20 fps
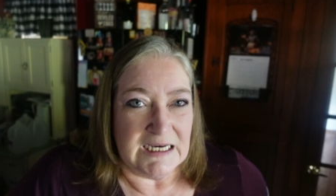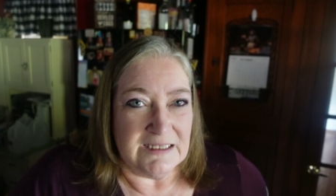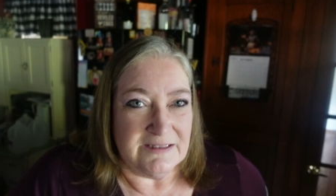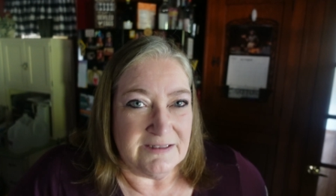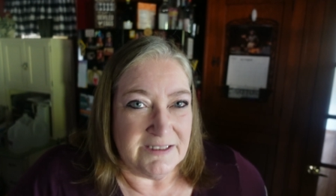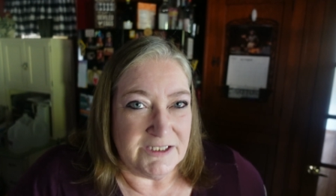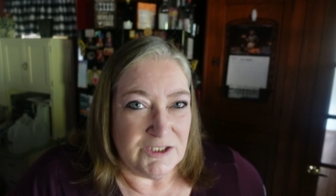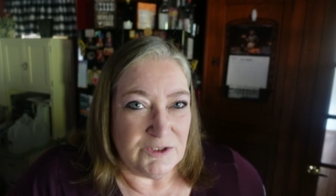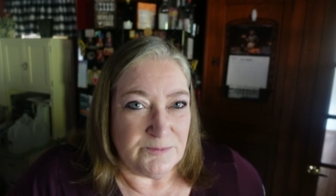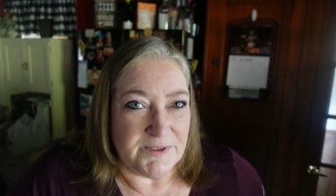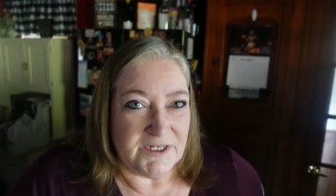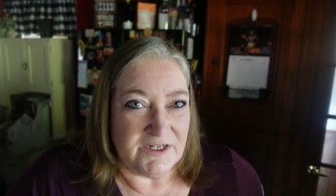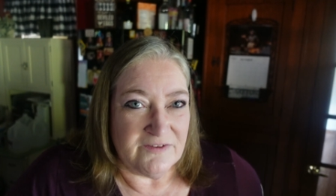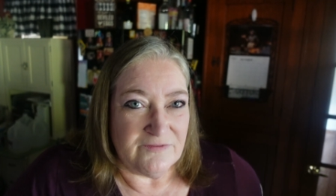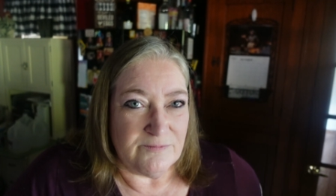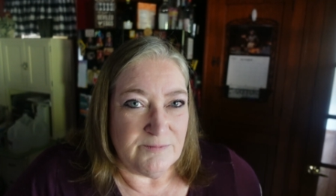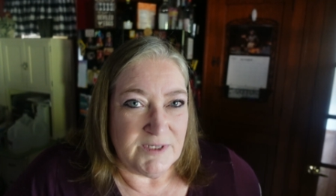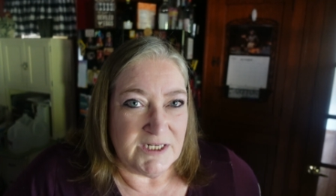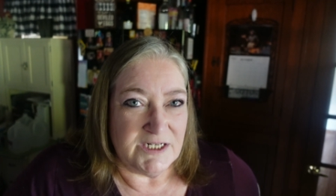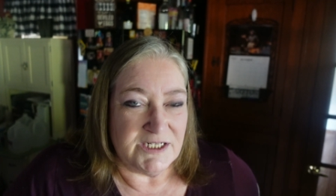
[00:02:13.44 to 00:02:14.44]
A little bit
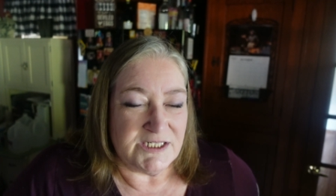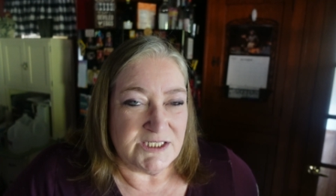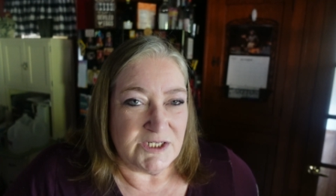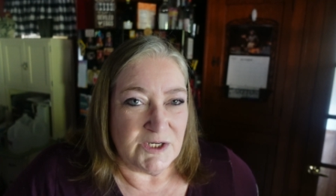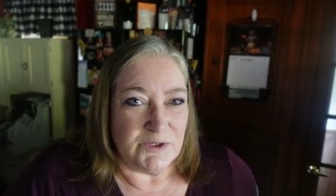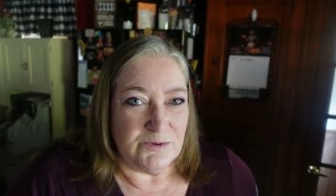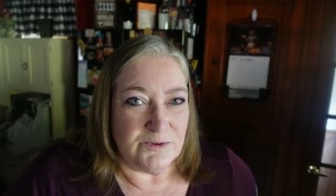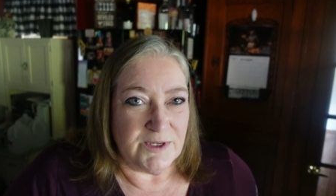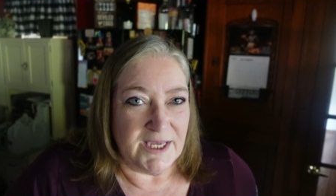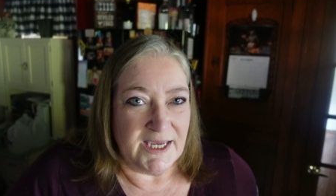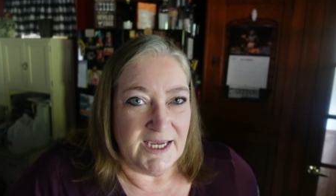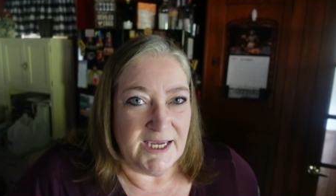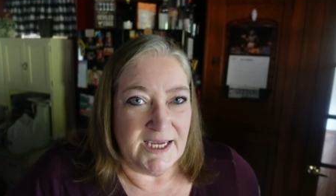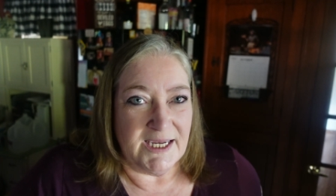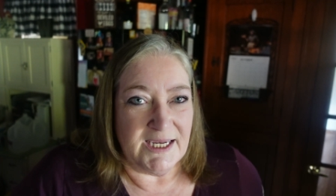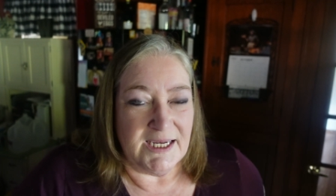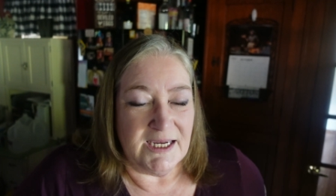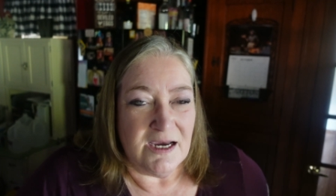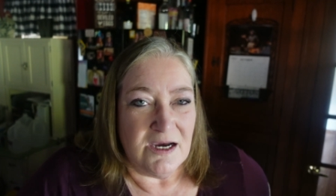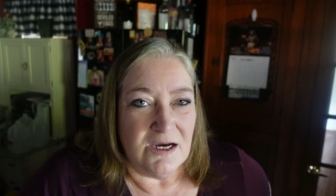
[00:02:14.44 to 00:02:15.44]
of meat is
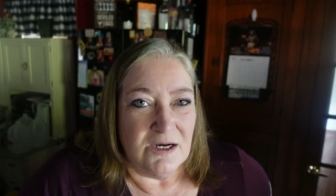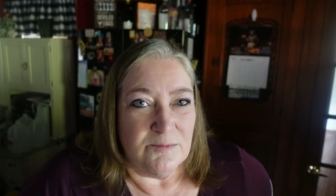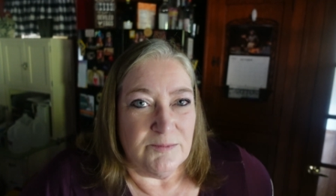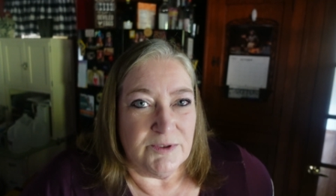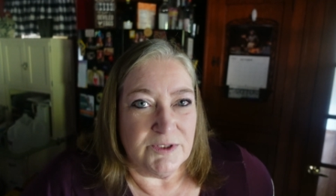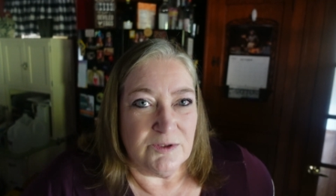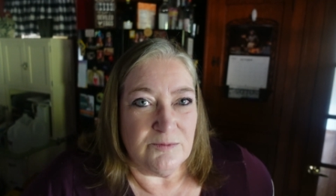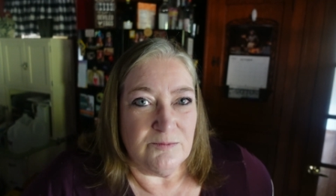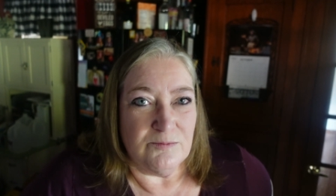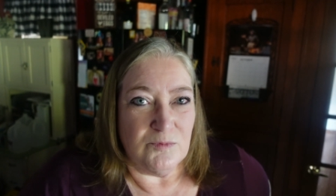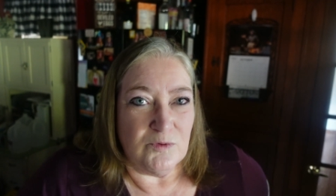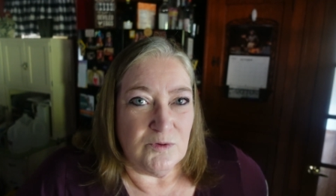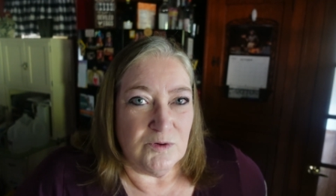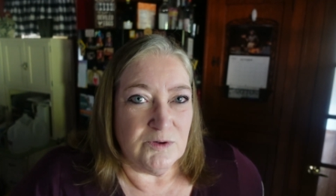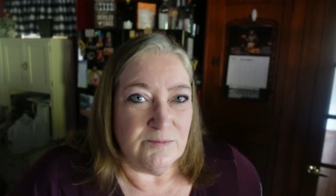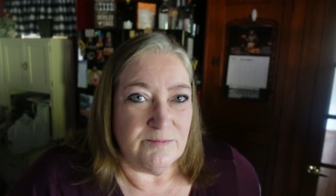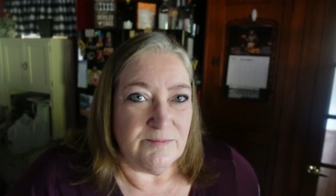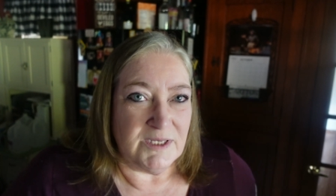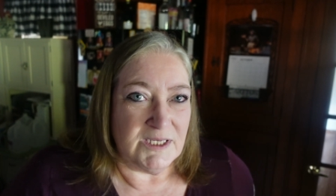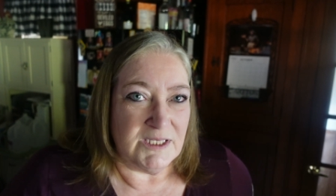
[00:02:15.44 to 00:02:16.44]
okay, but the
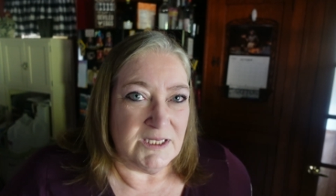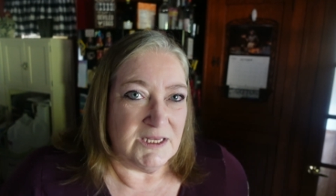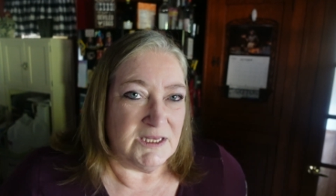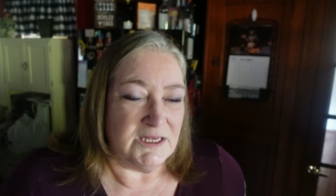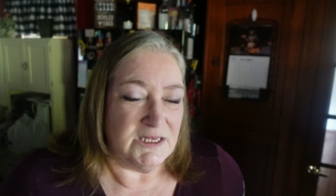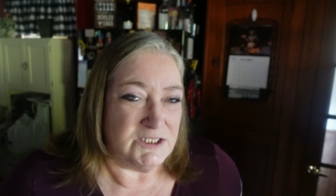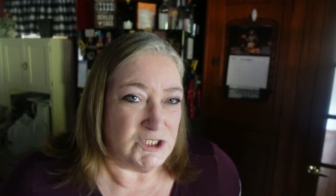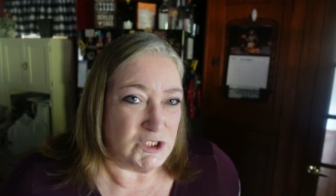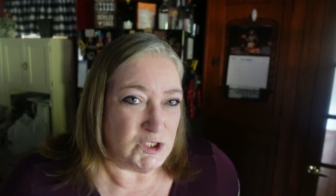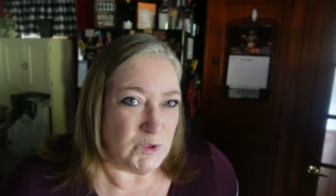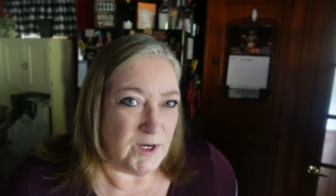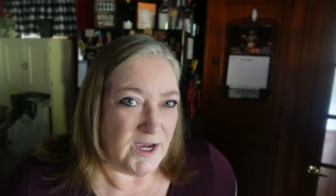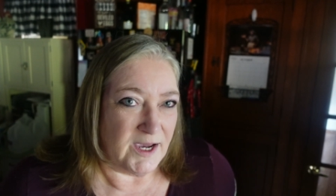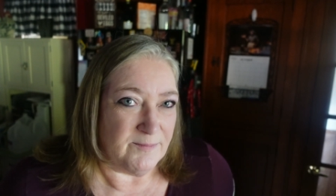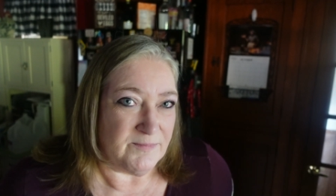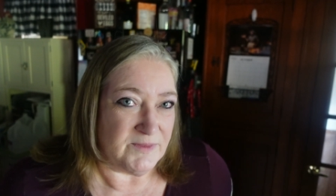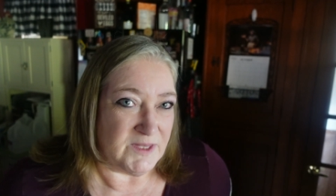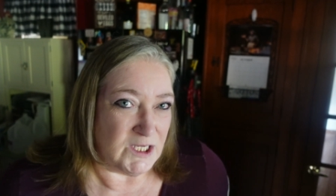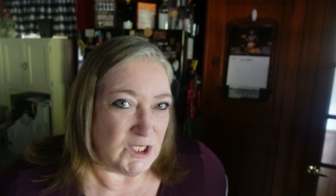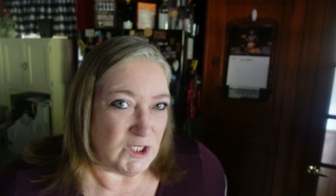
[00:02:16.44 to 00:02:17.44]
more meat
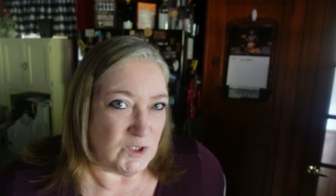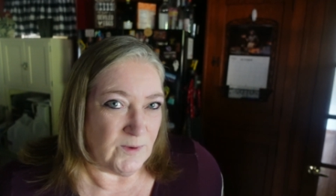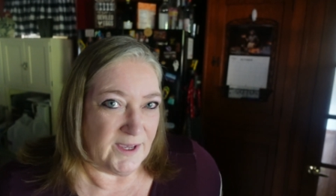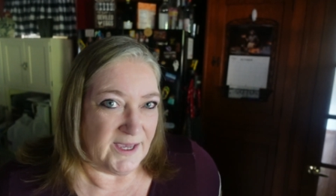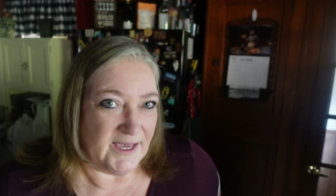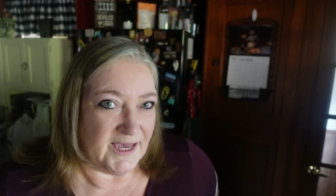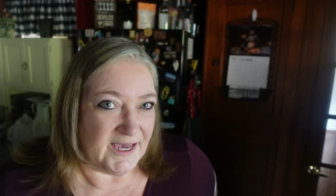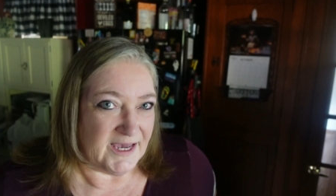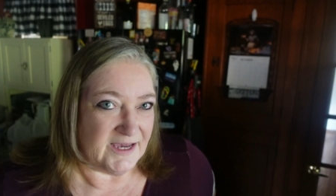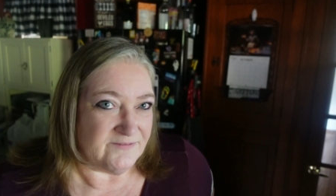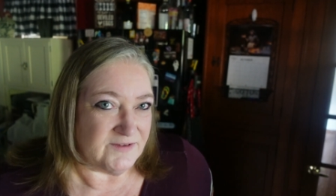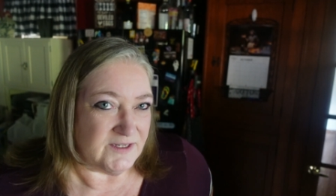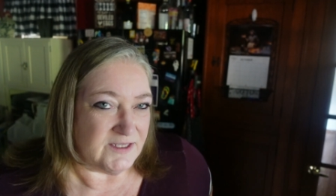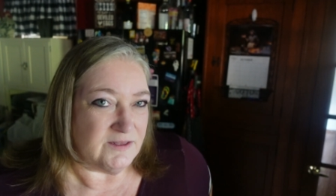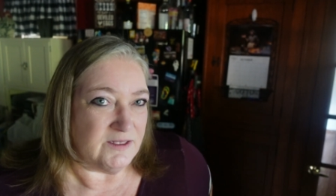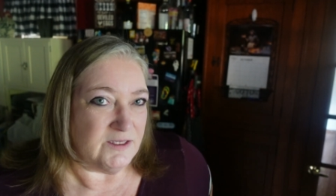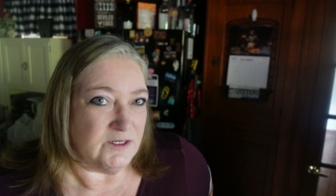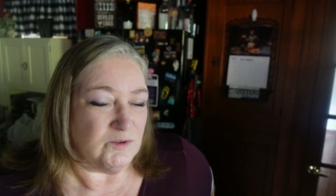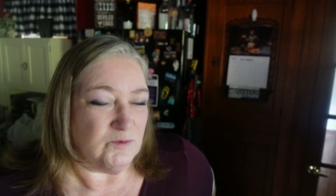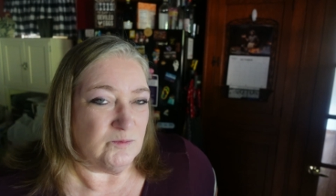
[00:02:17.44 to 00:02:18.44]
scrap that you have
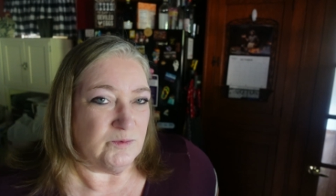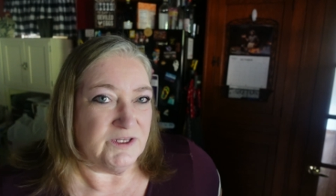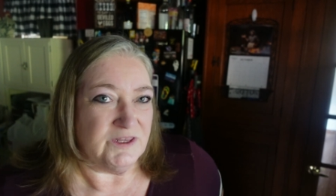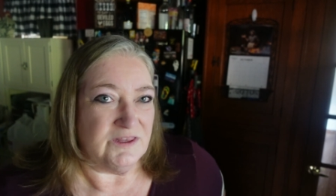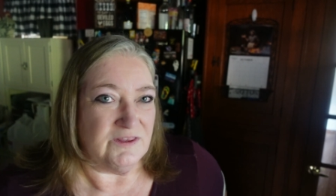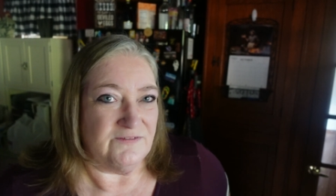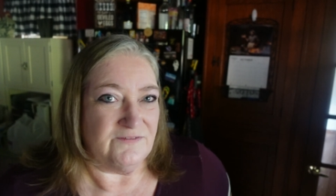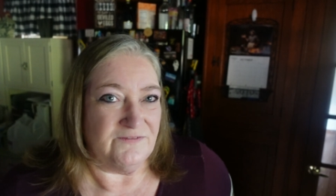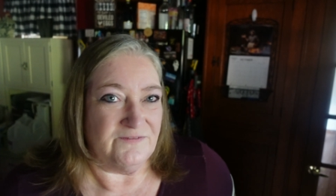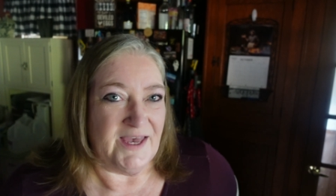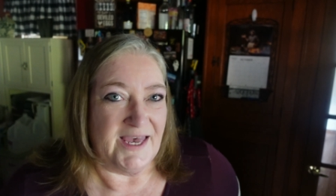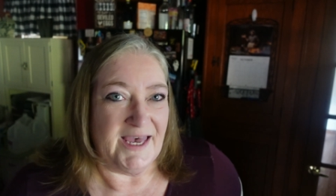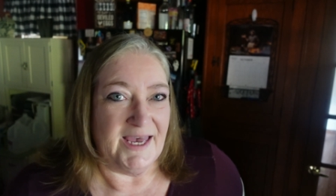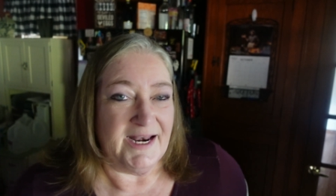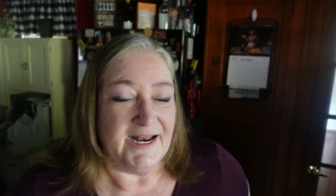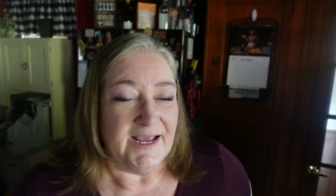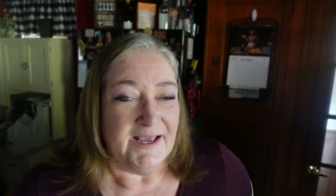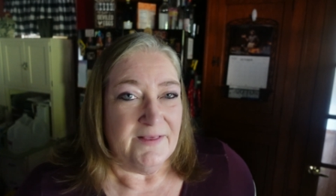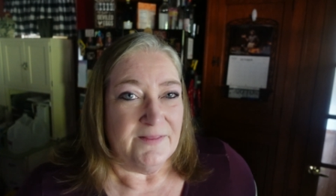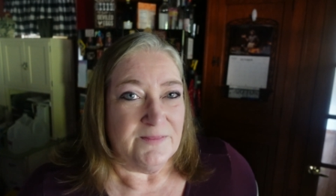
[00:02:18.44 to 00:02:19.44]
in there with the
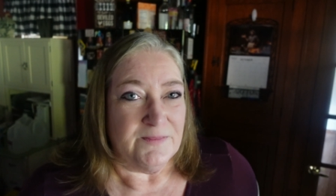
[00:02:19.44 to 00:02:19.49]
fat,